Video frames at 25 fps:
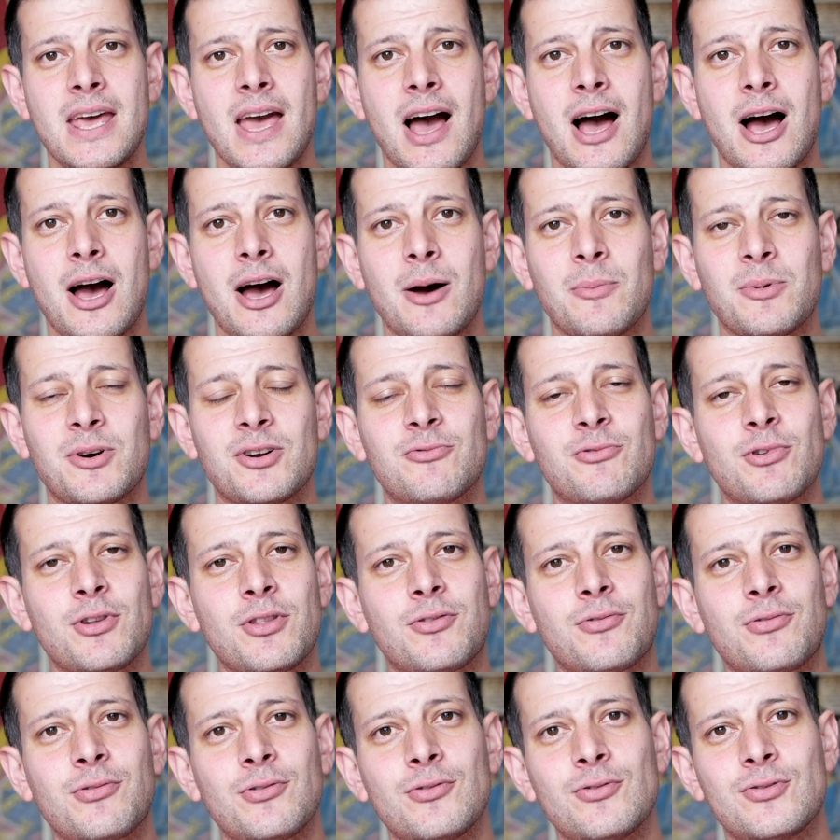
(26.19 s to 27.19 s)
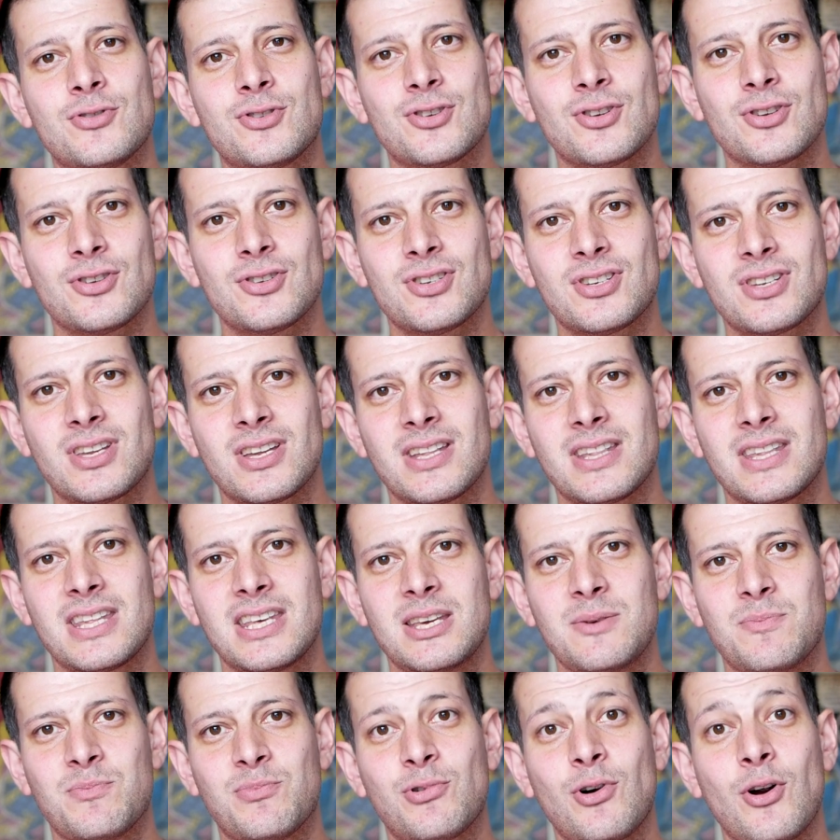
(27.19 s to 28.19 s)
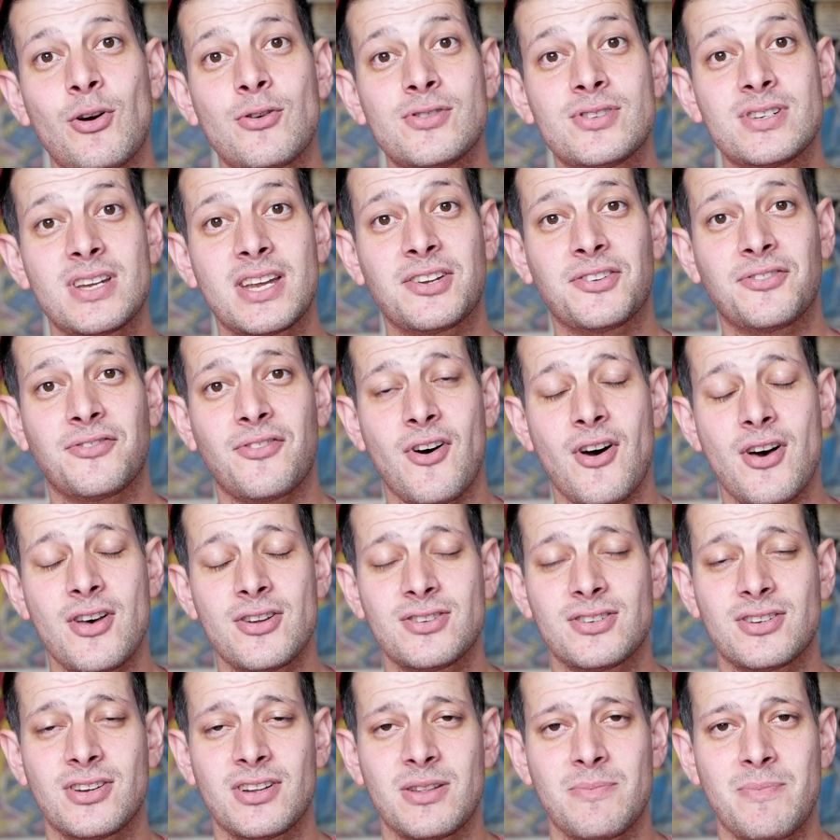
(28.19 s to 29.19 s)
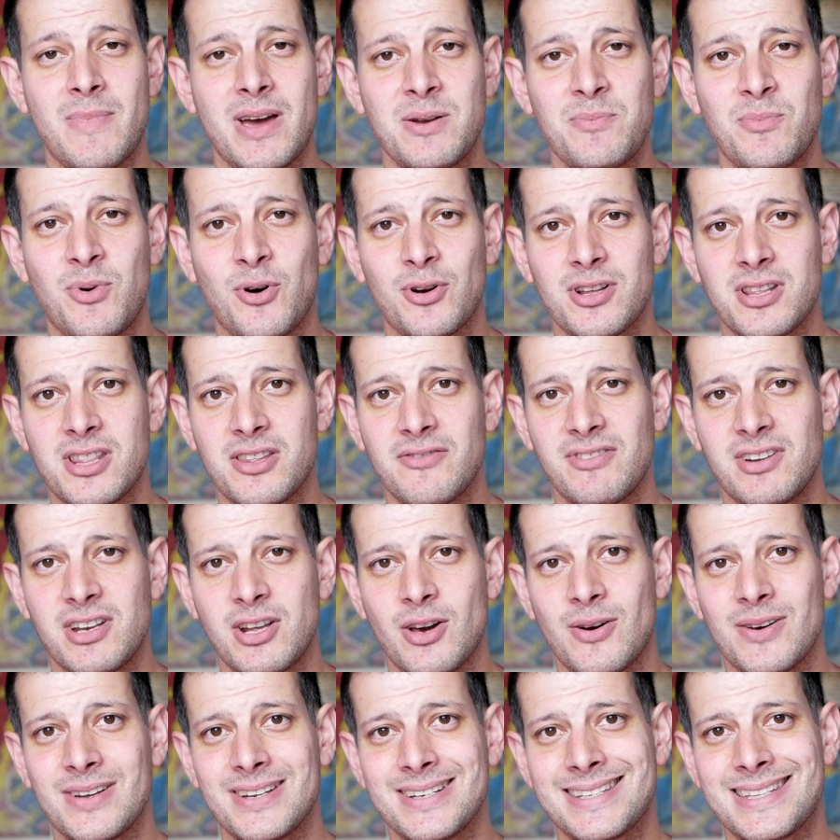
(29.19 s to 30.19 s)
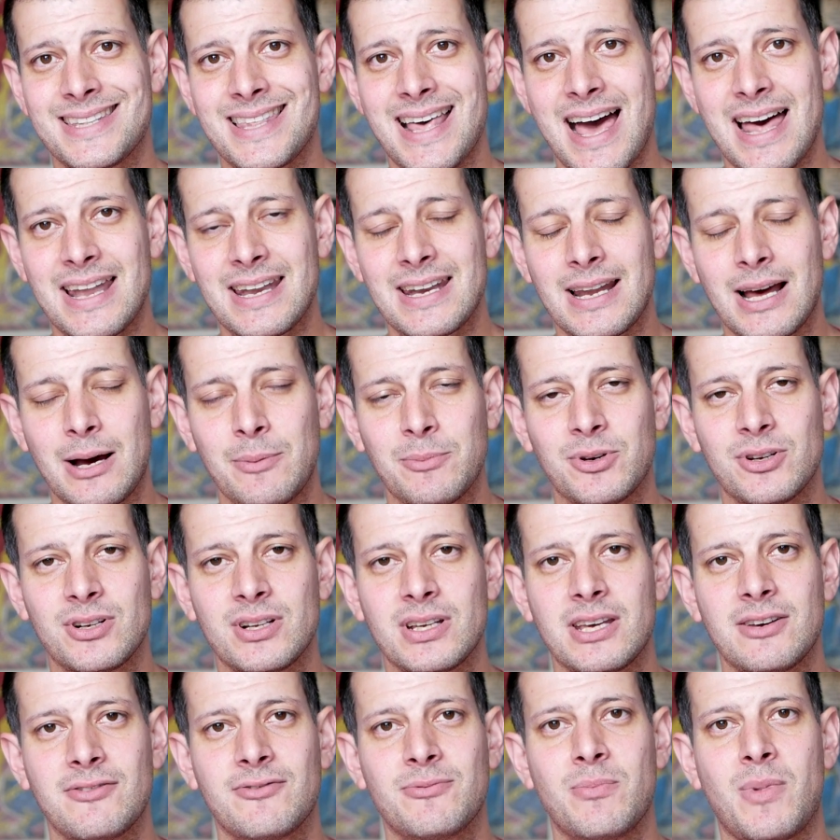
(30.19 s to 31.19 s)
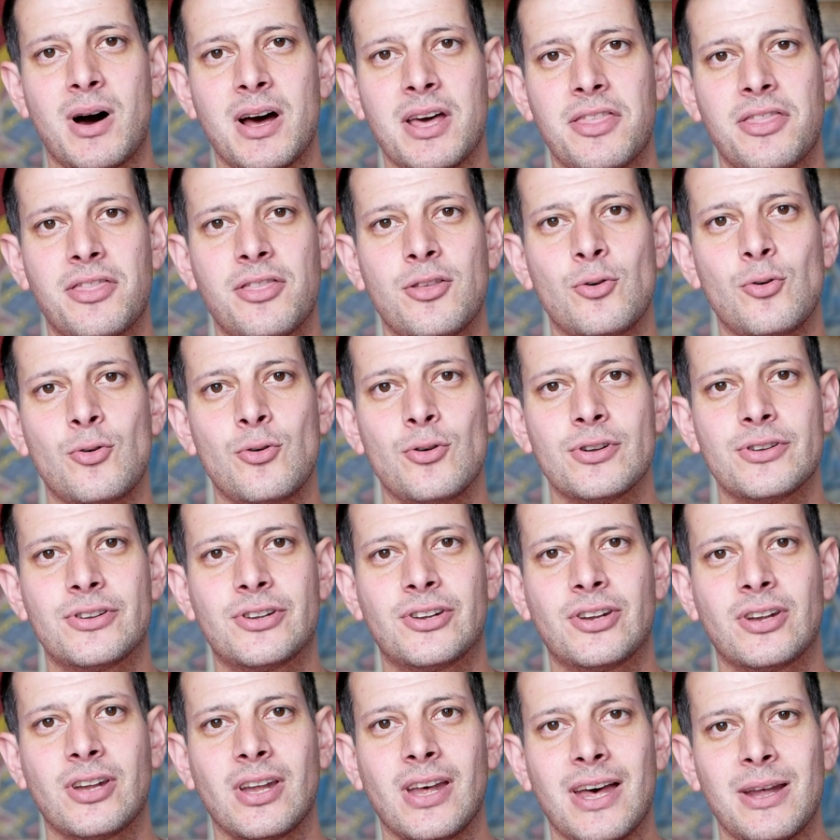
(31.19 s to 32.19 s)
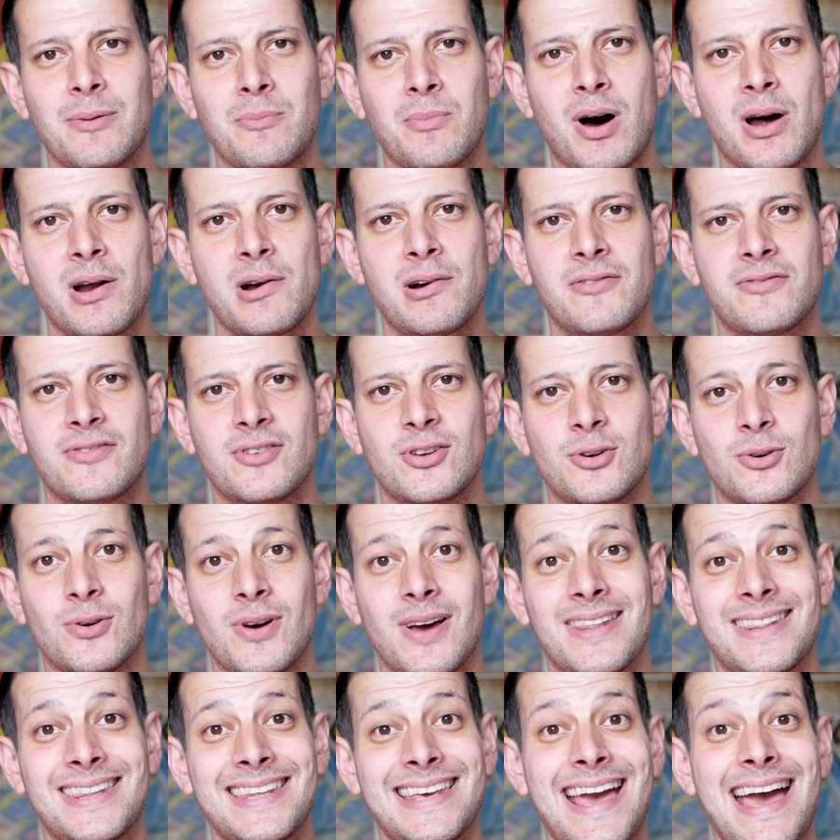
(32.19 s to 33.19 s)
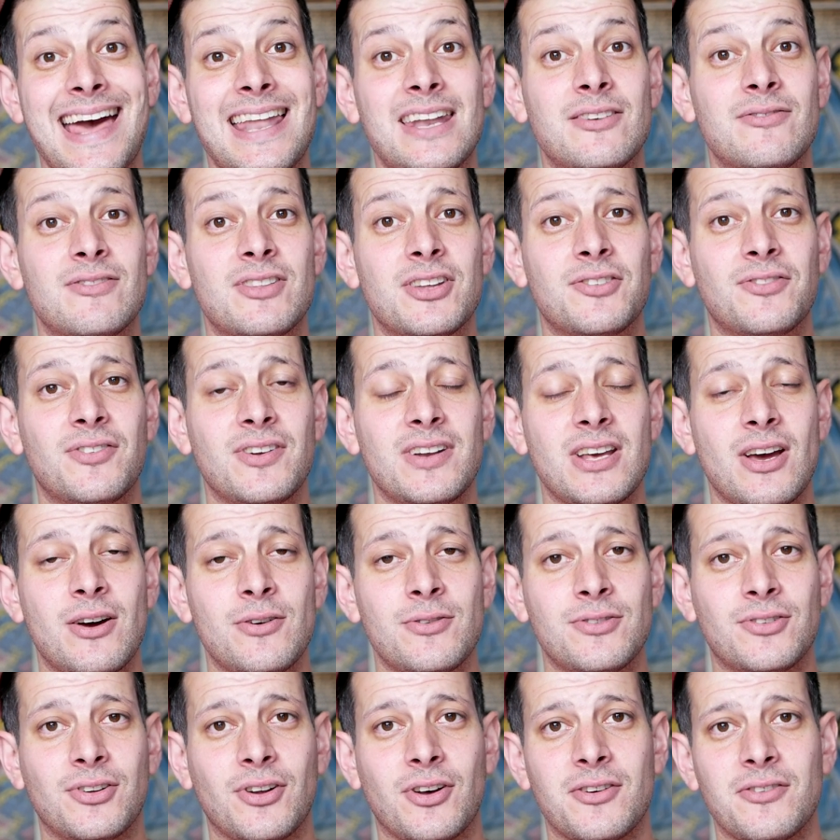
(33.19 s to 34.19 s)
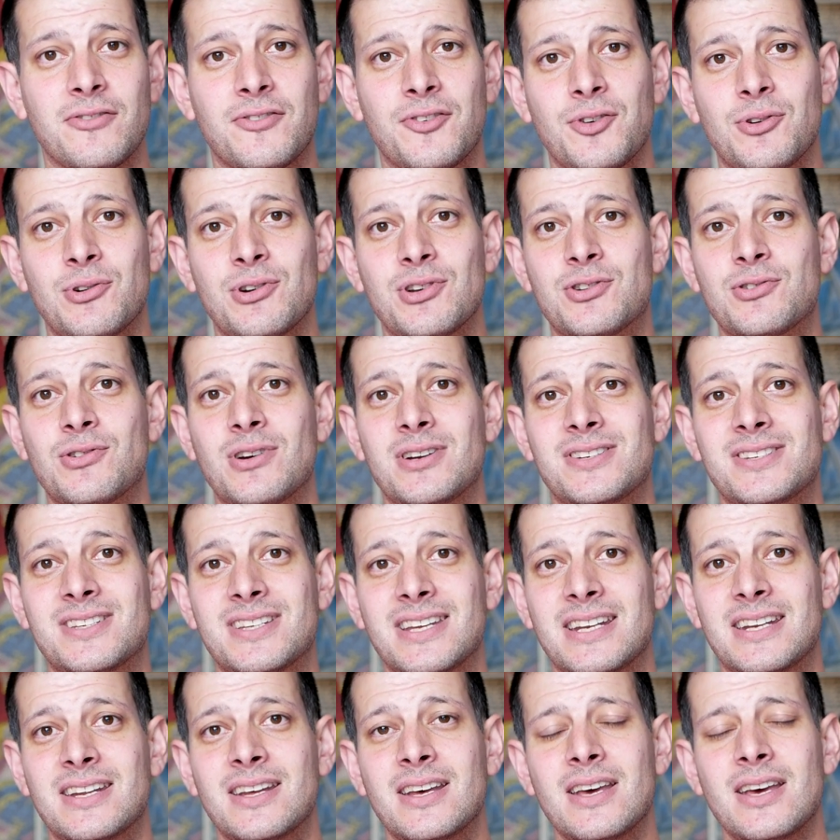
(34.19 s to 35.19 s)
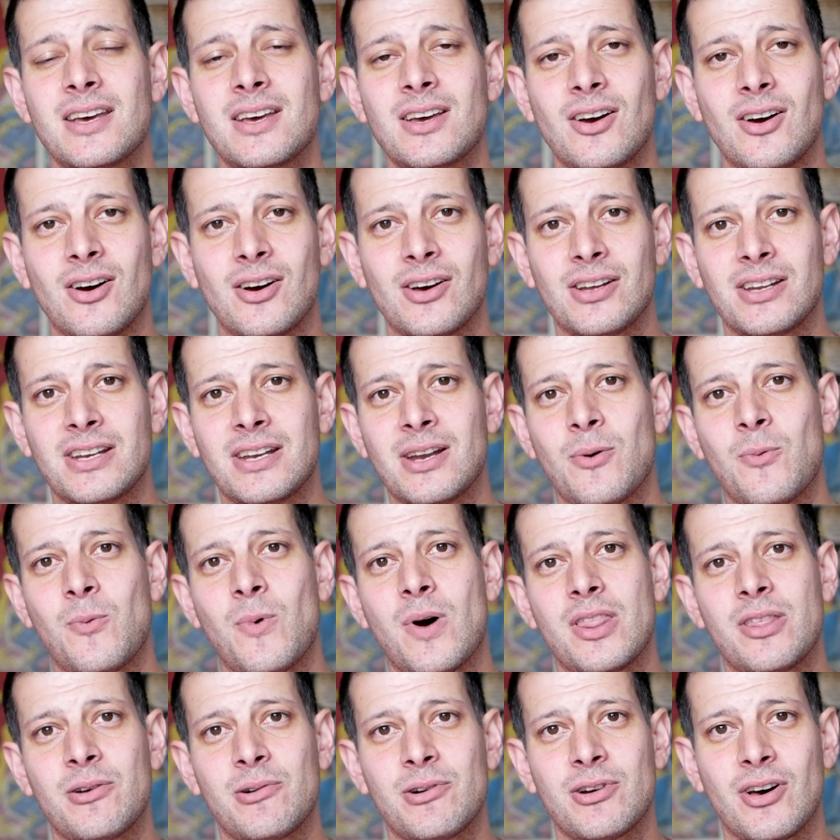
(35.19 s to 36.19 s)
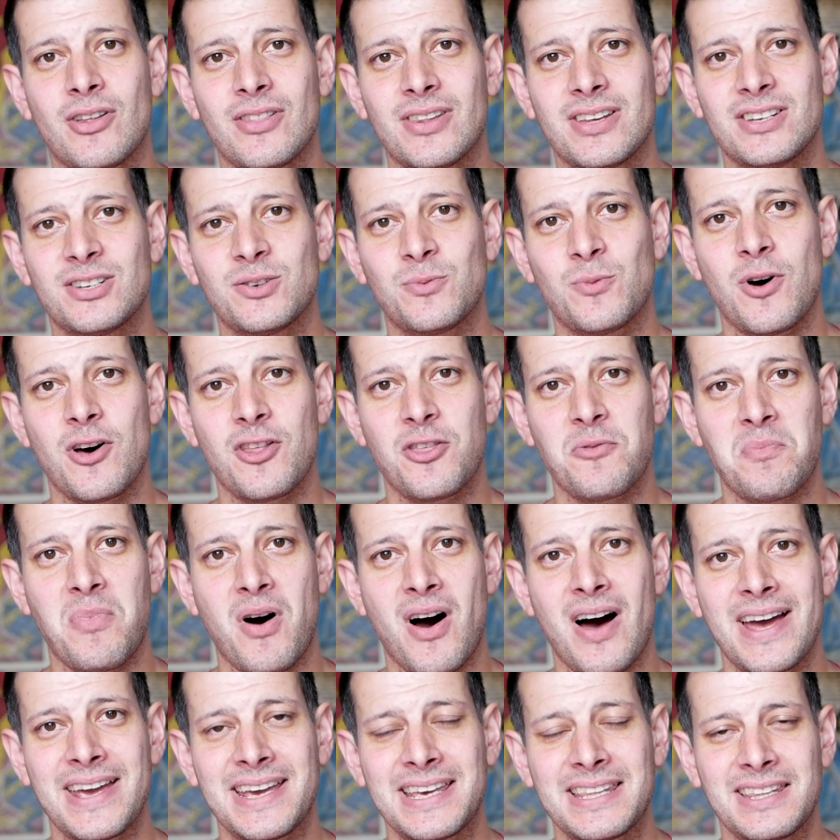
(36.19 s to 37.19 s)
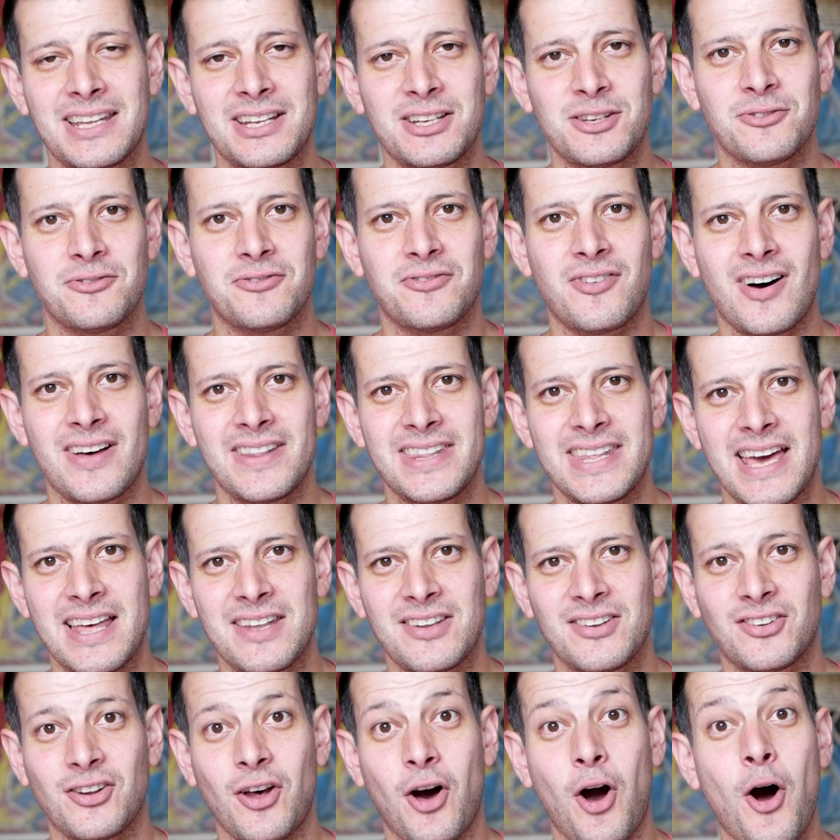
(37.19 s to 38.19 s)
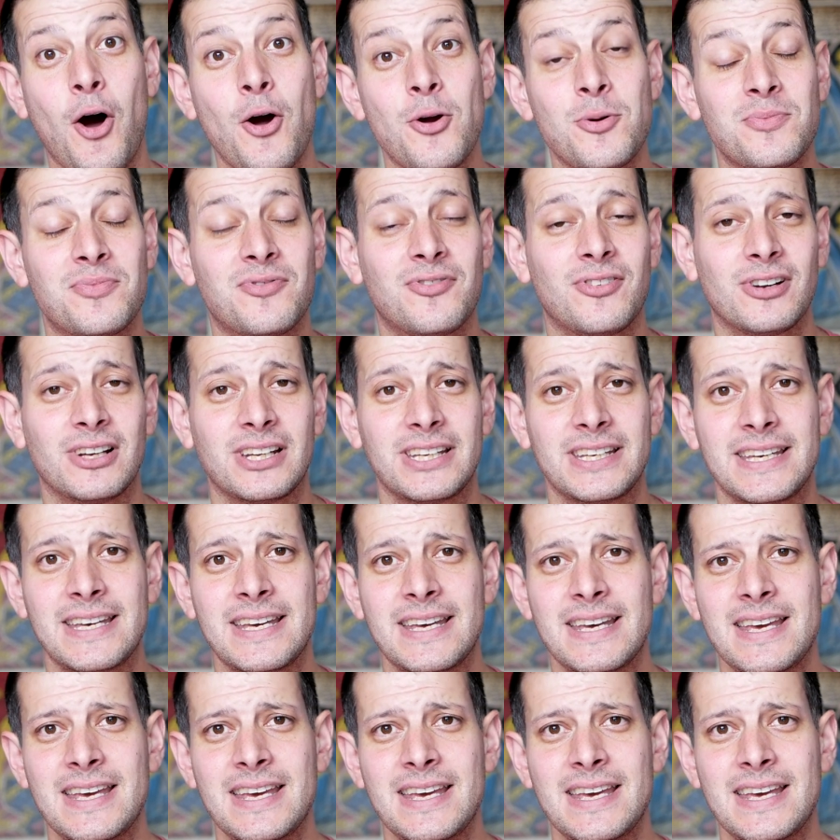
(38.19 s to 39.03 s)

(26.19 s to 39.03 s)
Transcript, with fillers: Uh, I'm going to run through just the process first, so the main body of the video is that. I'm going to give my thoughts and my review at the end of this video, so if you're interested in whether or not these are worth buying, then you'll find the answer hopefully